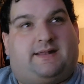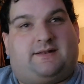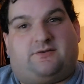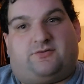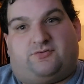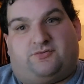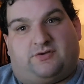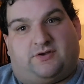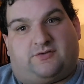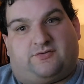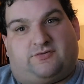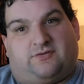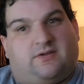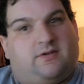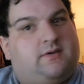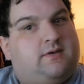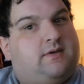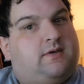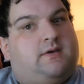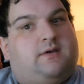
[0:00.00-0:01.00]
that is just,
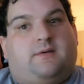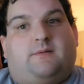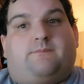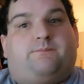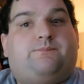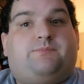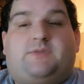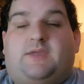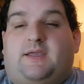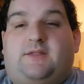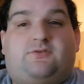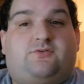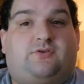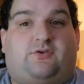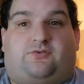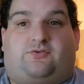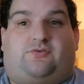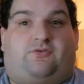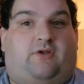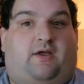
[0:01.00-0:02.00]
It's
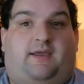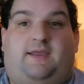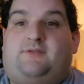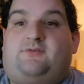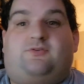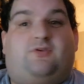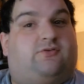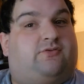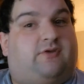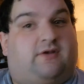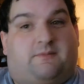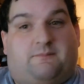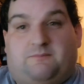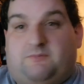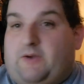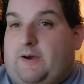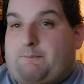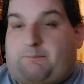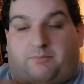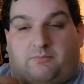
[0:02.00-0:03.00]
just
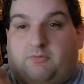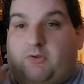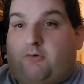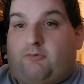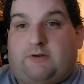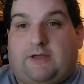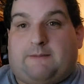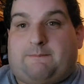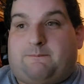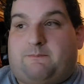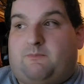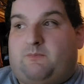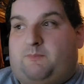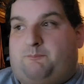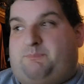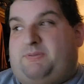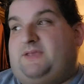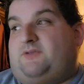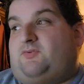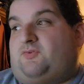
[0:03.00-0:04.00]
a blown up
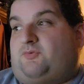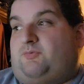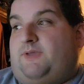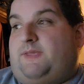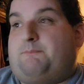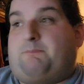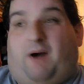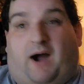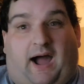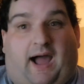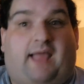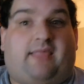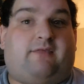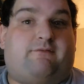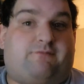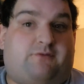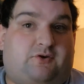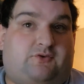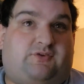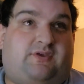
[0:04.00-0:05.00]
big screen
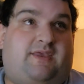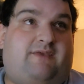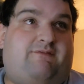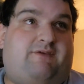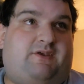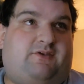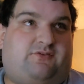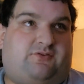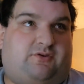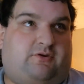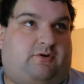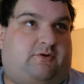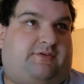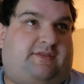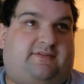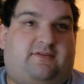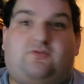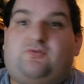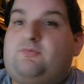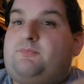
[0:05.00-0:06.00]
pilot for a TV series.
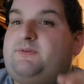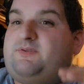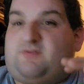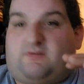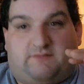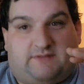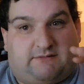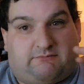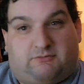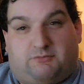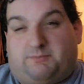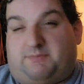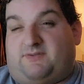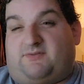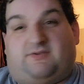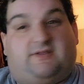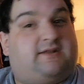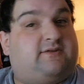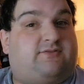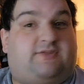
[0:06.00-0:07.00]
Like, this would be something that would be
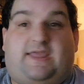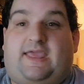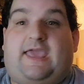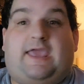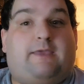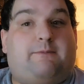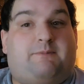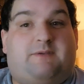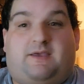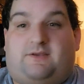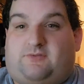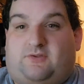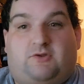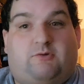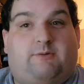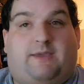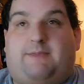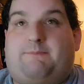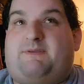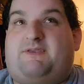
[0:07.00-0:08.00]
seen as a
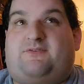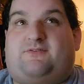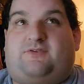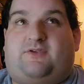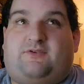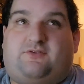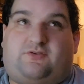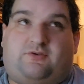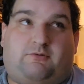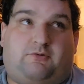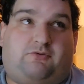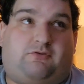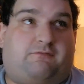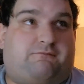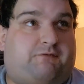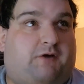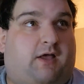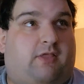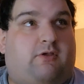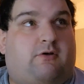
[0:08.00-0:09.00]
new ABC series to
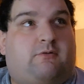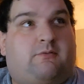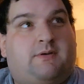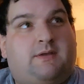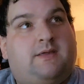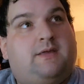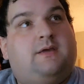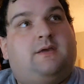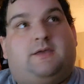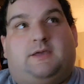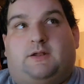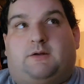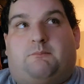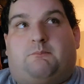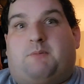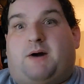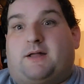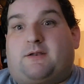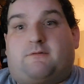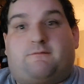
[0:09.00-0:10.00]
follow, you know,
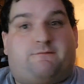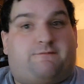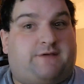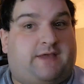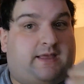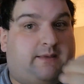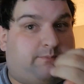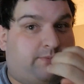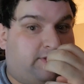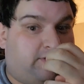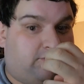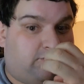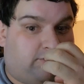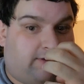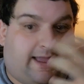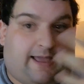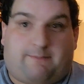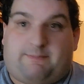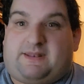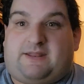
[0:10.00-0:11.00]
Modern Family
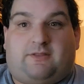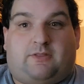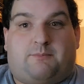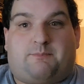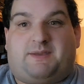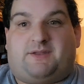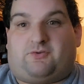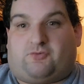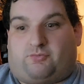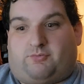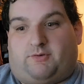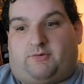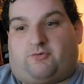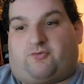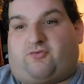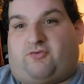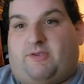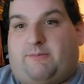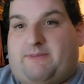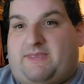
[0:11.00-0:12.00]
or Abbott Elementary or